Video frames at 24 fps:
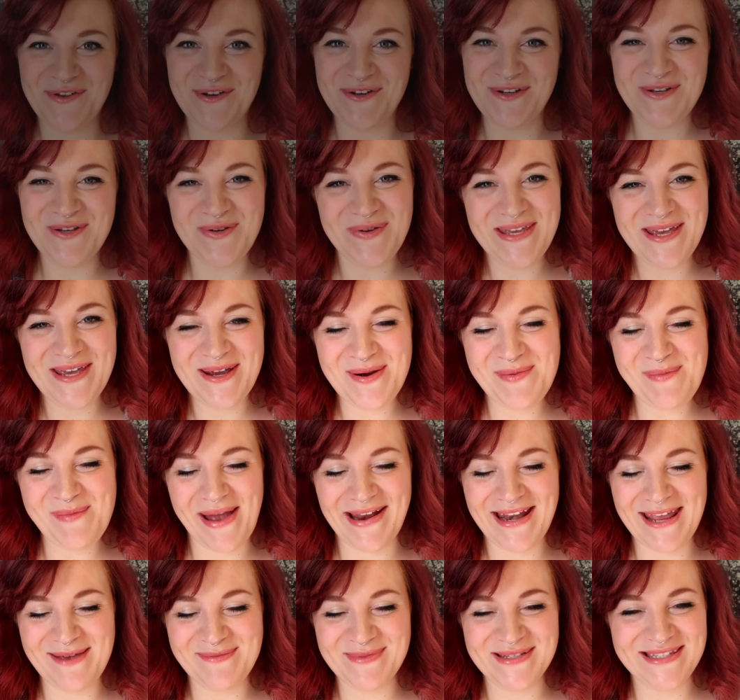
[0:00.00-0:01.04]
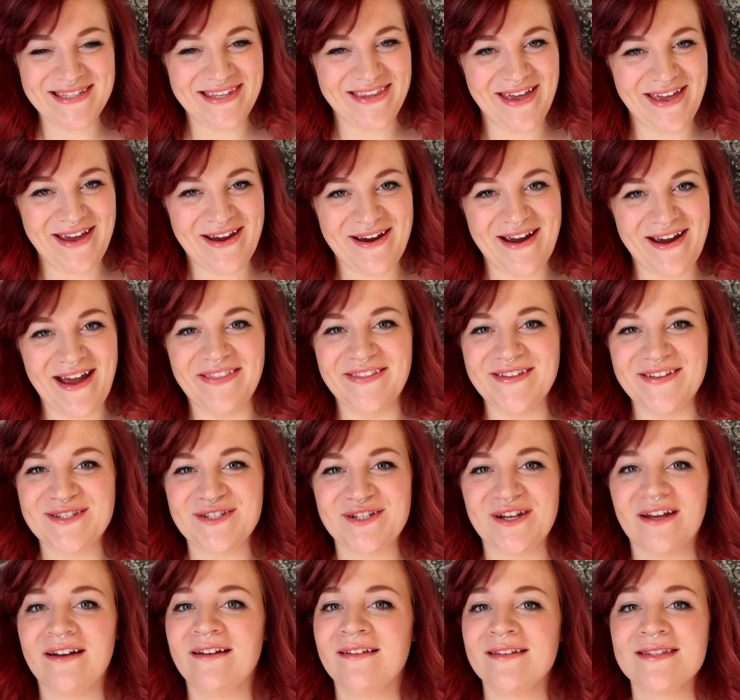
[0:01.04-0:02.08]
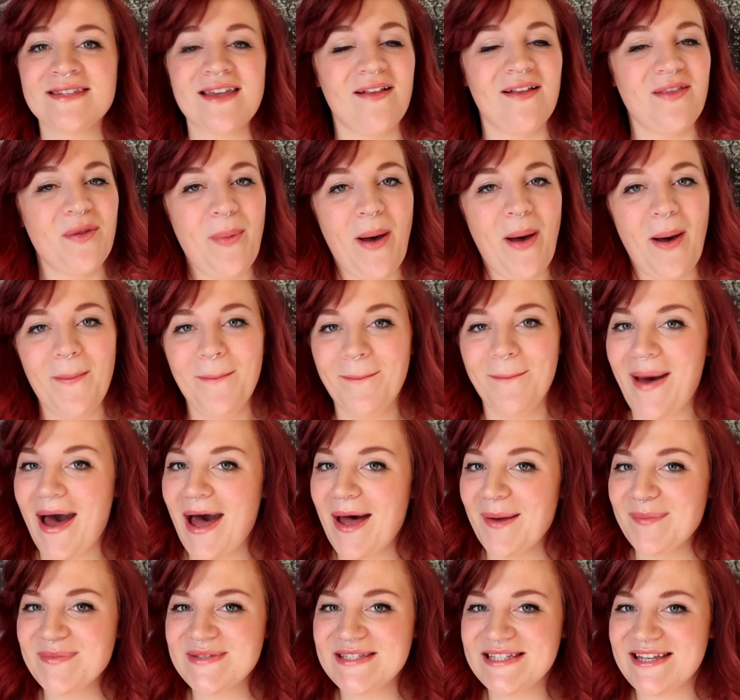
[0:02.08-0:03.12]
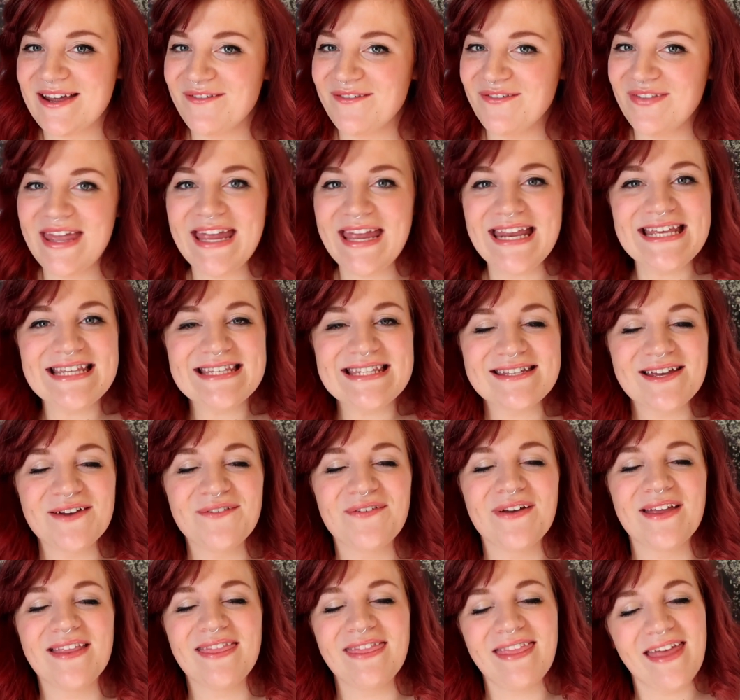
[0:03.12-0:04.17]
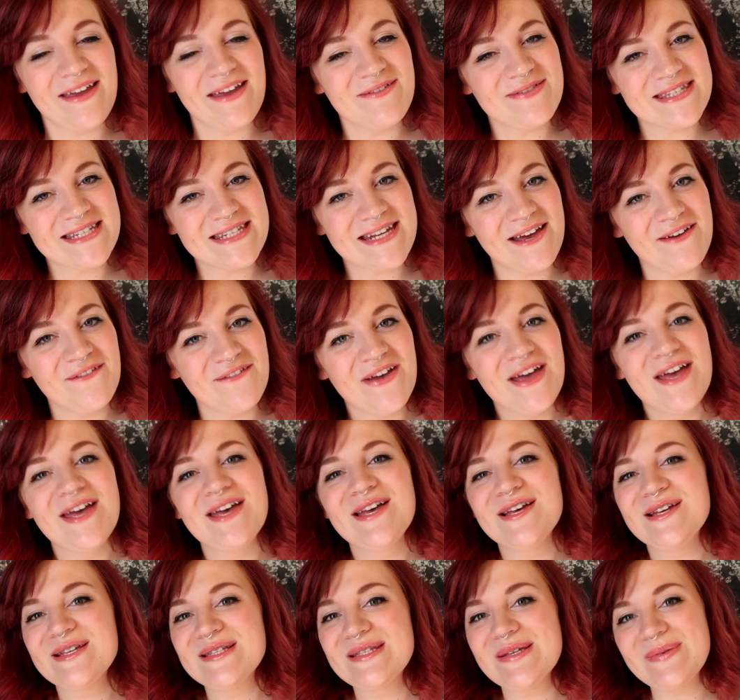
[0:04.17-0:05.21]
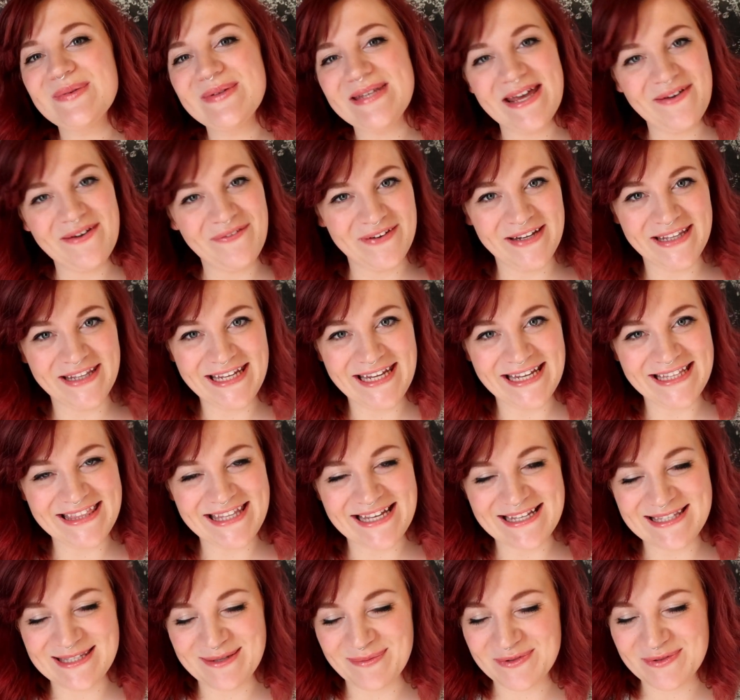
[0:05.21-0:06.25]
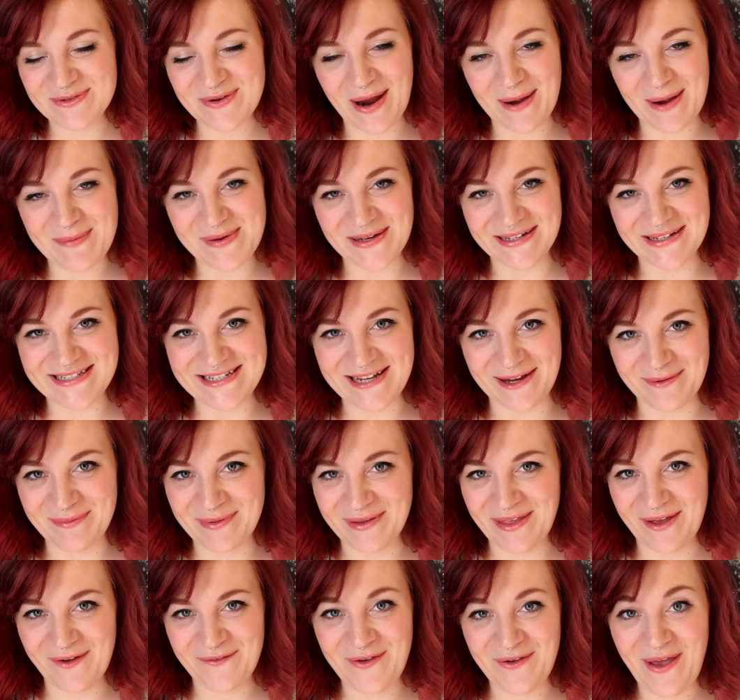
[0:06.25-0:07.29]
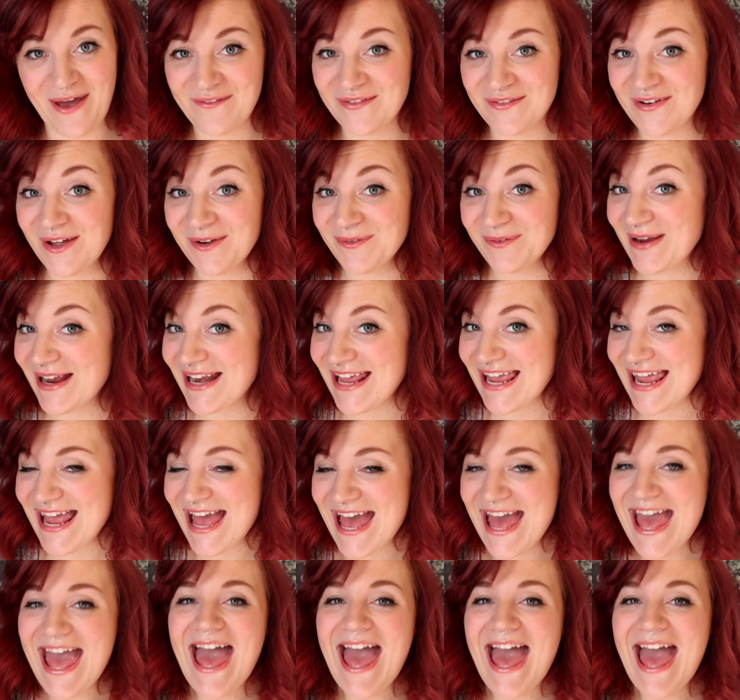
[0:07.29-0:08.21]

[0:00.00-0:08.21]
you're new here, my name is Claire and this channel is all about mom stuff, lady stuff, and life stuff. So definitely hit that subscribe button down below if you haven't already.